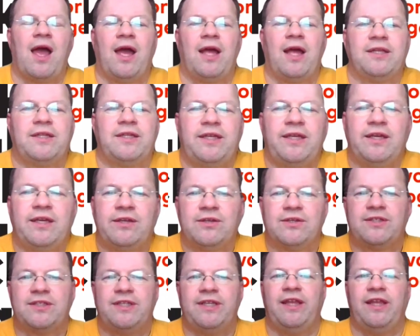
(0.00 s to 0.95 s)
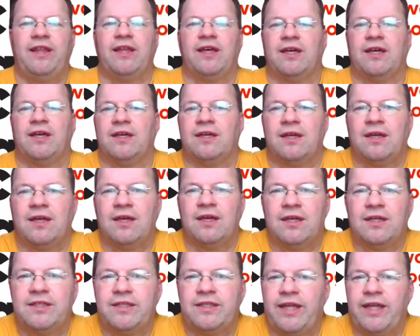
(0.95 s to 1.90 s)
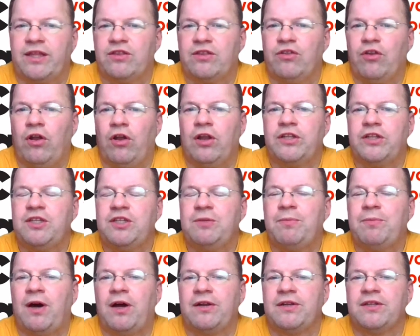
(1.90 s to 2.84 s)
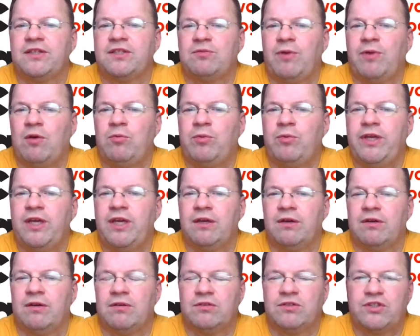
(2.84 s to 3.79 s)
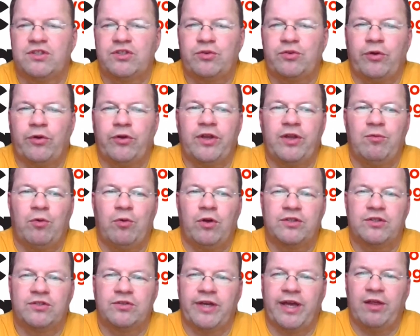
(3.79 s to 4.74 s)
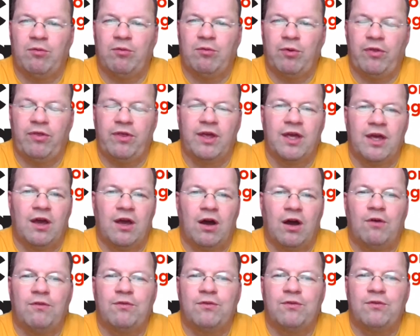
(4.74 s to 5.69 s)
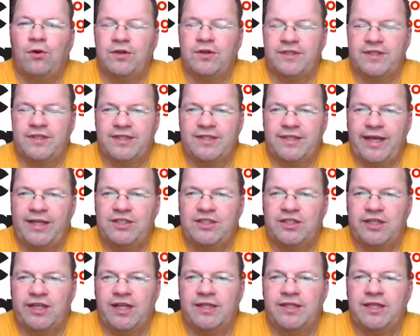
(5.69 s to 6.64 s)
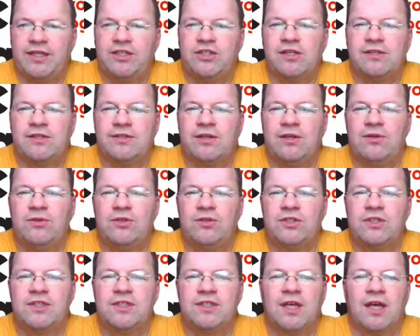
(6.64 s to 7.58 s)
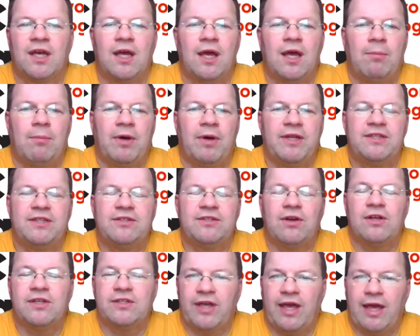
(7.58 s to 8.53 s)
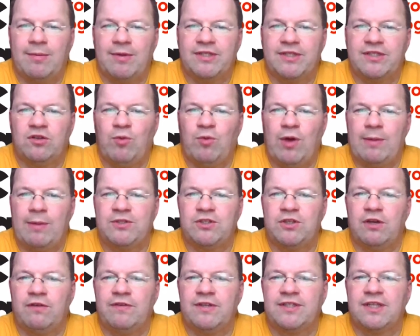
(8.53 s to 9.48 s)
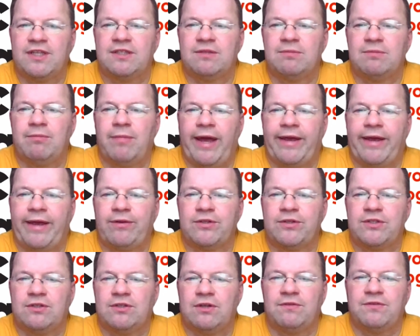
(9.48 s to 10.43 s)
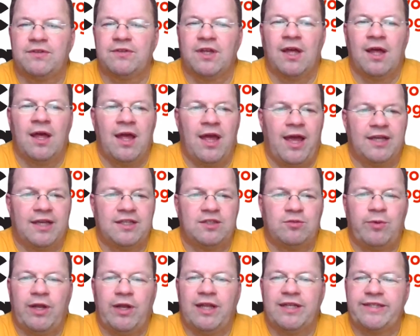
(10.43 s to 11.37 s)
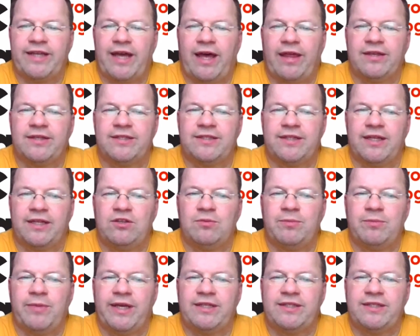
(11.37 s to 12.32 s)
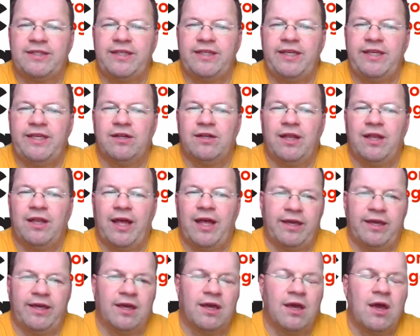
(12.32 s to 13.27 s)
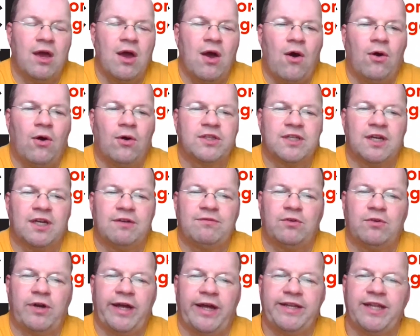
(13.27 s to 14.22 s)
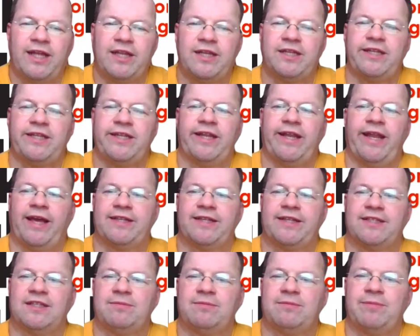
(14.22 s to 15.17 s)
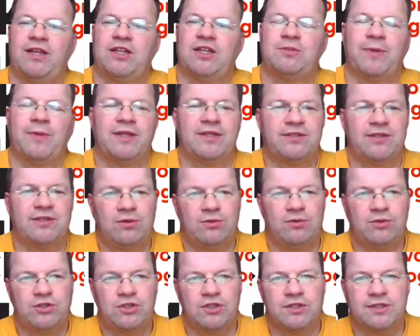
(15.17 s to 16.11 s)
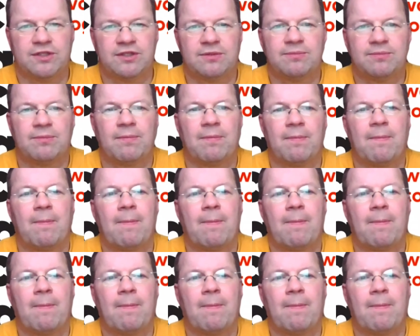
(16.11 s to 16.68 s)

And here you see the technology partners where we strongly work together with. Of course, it's HCL Digital Solutions, but it's also Amazon Web Services, Microsoft, as well as others that you may see here, like Okta for Identity and Access Management Solutions.